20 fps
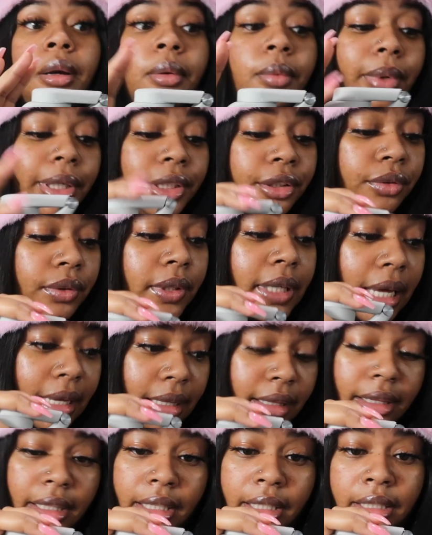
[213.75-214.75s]
when you
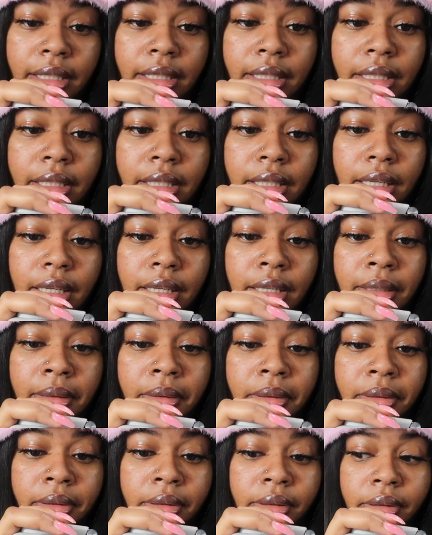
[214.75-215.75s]
get this,
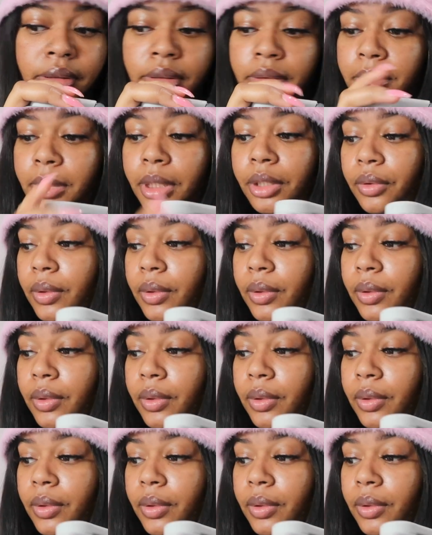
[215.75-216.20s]
when